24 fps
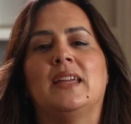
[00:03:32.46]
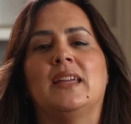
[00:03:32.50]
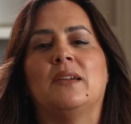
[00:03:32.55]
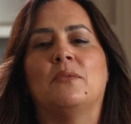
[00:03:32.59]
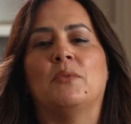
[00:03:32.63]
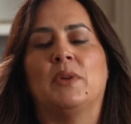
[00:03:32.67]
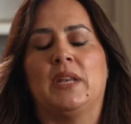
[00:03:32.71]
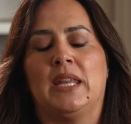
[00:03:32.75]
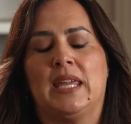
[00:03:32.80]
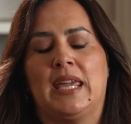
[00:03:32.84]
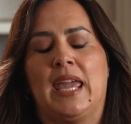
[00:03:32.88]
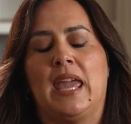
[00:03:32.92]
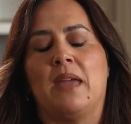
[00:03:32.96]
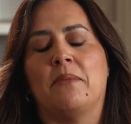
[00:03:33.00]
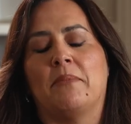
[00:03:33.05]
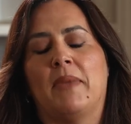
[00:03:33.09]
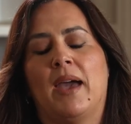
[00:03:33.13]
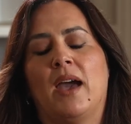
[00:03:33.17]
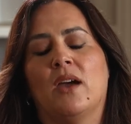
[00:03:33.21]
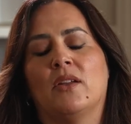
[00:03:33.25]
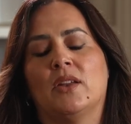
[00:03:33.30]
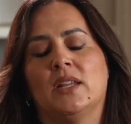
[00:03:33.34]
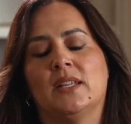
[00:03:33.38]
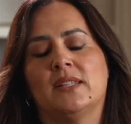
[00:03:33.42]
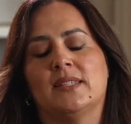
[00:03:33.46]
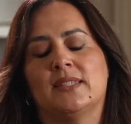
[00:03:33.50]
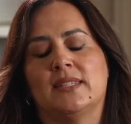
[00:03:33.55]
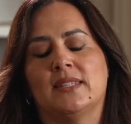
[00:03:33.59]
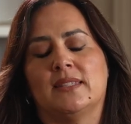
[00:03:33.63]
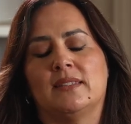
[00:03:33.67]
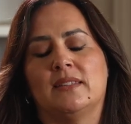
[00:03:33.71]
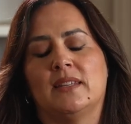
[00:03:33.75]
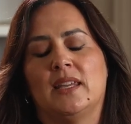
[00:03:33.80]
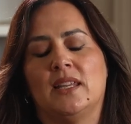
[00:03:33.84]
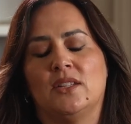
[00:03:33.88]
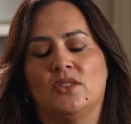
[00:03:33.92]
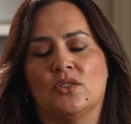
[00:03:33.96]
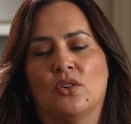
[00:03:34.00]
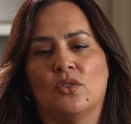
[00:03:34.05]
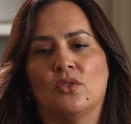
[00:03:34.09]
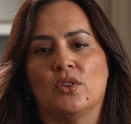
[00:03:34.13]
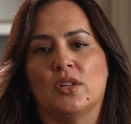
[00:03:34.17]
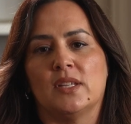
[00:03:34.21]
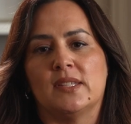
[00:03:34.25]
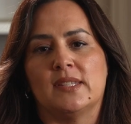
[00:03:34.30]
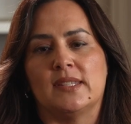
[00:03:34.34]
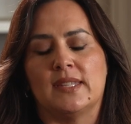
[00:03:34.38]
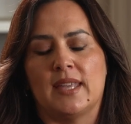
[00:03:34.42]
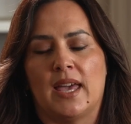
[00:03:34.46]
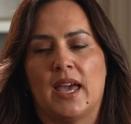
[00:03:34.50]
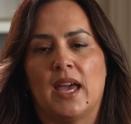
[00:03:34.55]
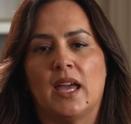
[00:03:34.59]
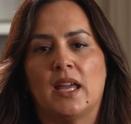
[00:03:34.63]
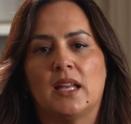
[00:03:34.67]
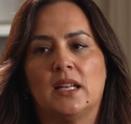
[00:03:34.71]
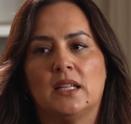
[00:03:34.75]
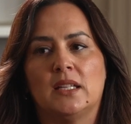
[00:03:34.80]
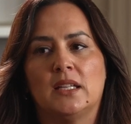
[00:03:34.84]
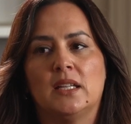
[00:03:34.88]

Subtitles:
When he came out, he told us that